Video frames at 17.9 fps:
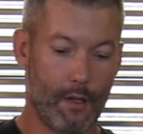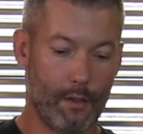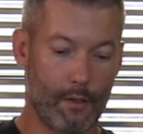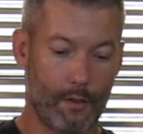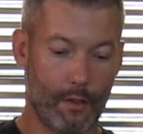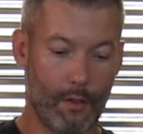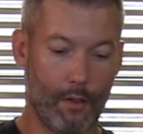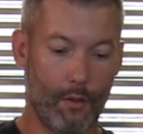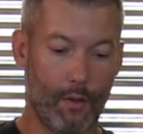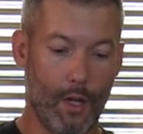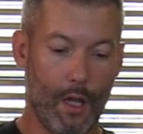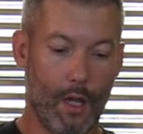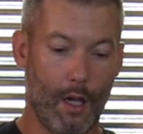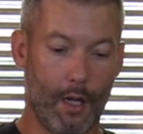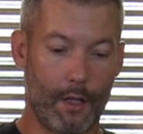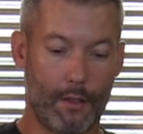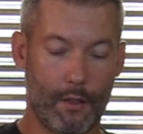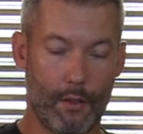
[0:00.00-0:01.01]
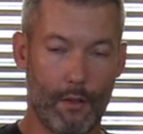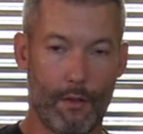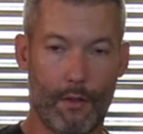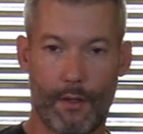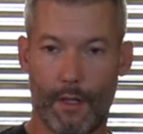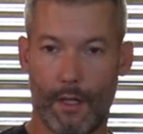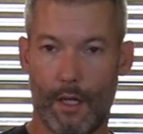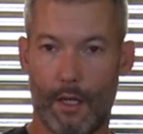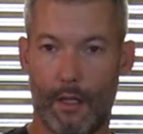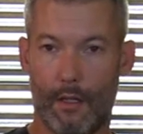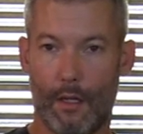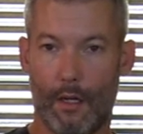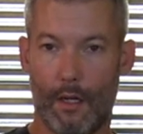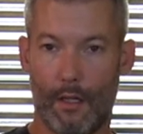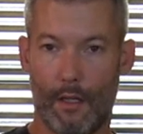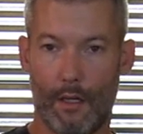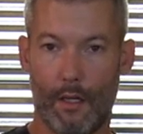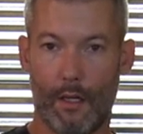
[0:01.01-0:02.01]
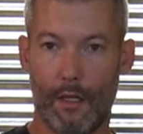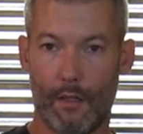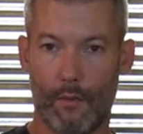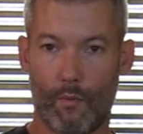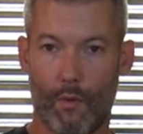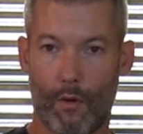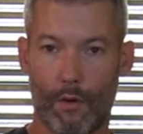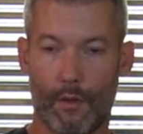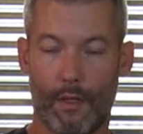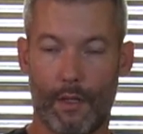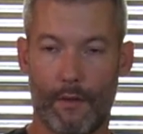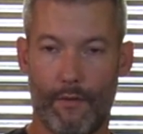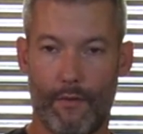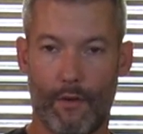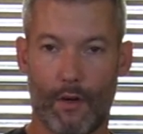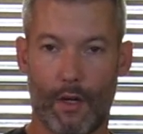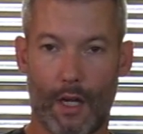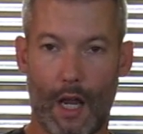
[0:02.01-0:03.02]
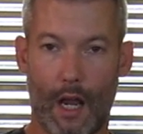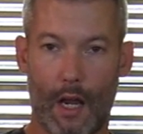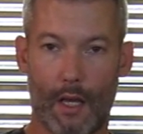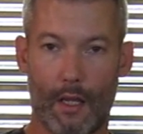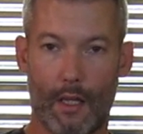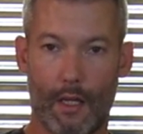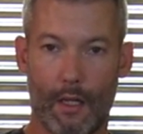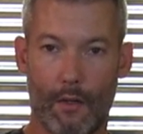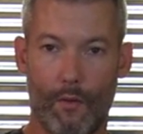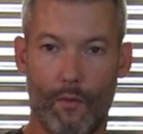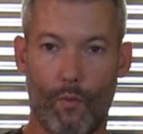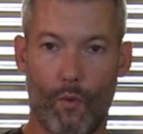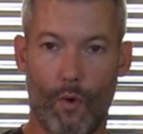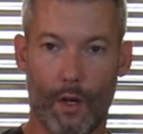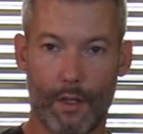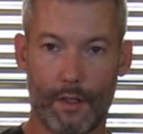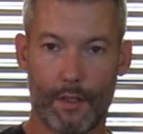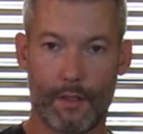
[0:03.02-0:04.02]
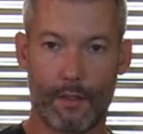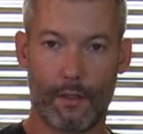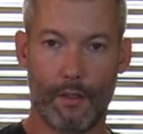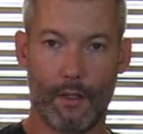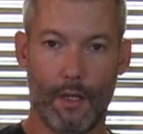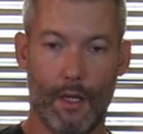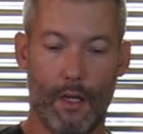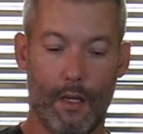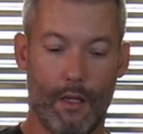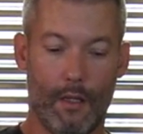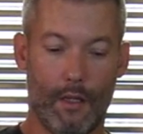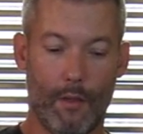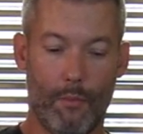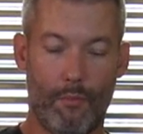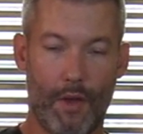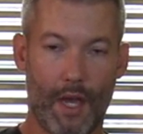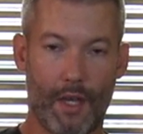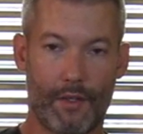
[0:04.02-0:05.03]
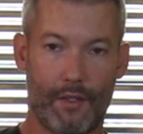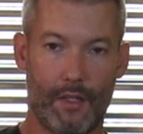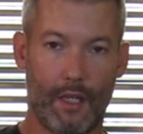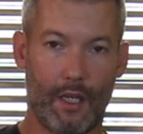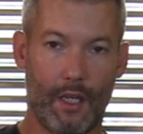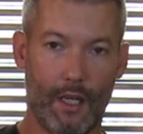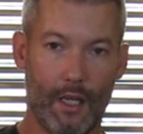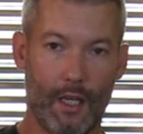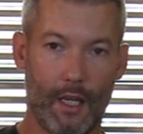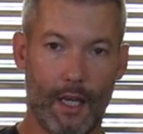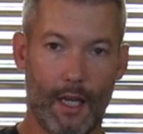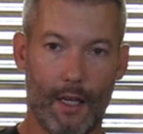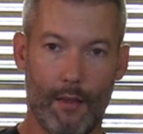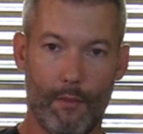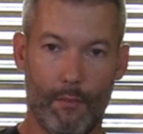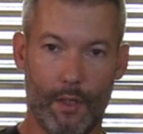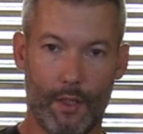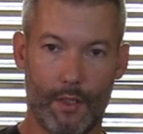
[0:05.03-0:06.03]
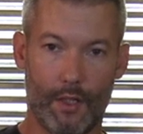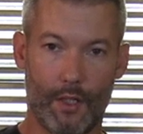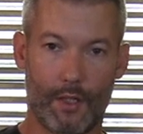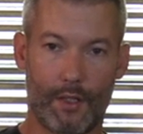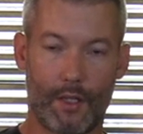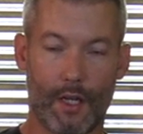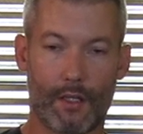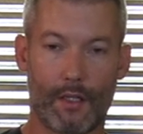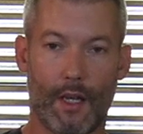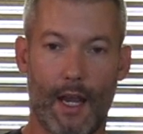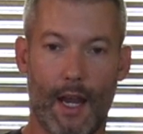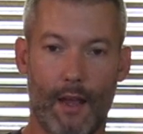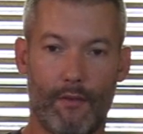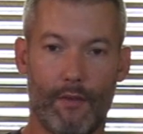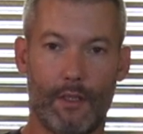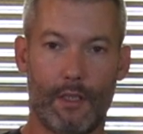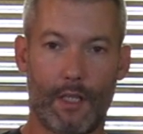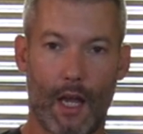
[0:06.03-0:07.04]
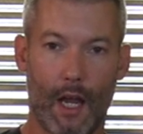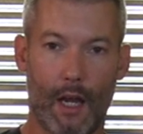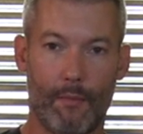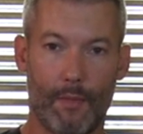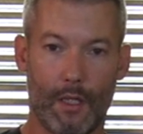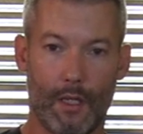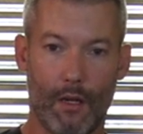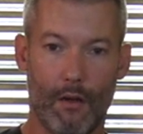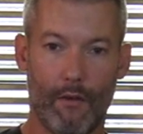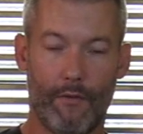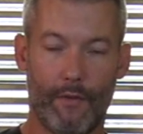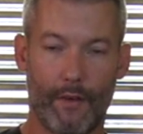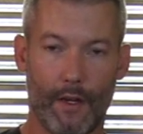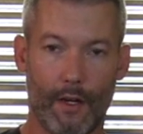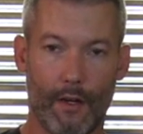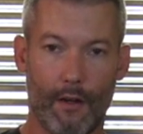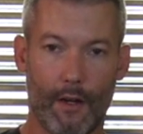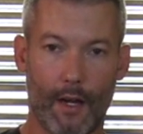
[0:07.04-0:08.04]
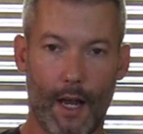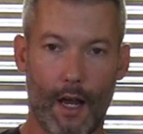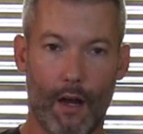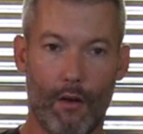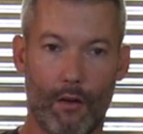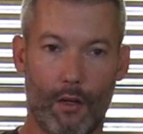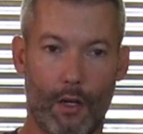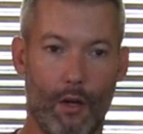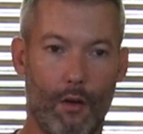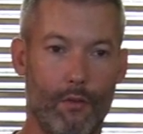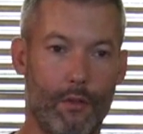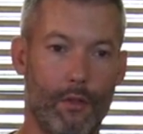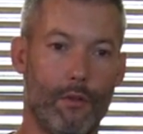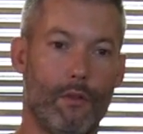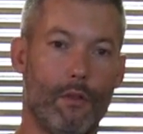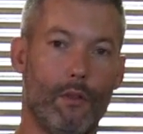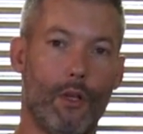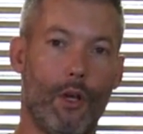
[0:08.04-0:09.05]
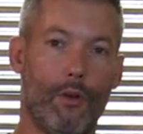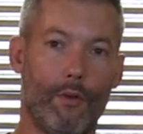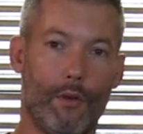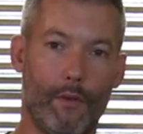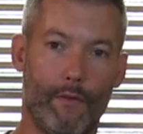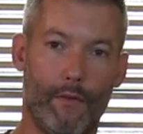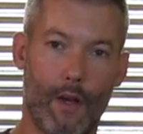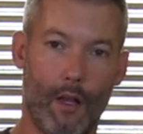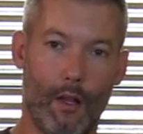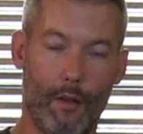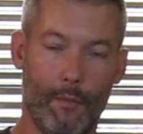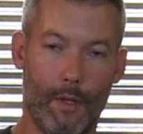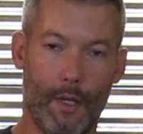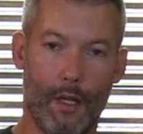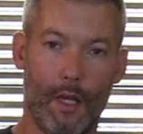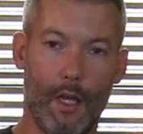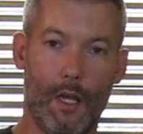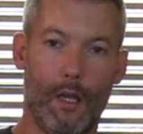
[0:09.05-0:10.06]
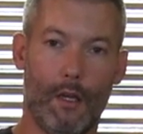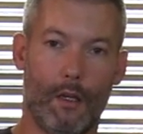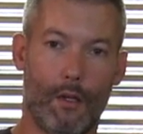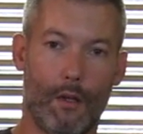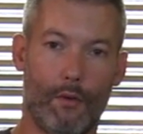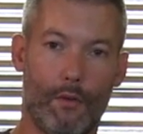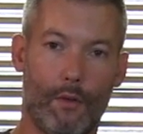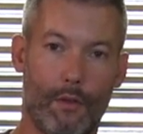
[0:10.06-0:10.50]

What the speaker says: So I do think that it is worth it for a guy that wants the best he can get, but just doesn't have the time to go figure it out, go do the load development, go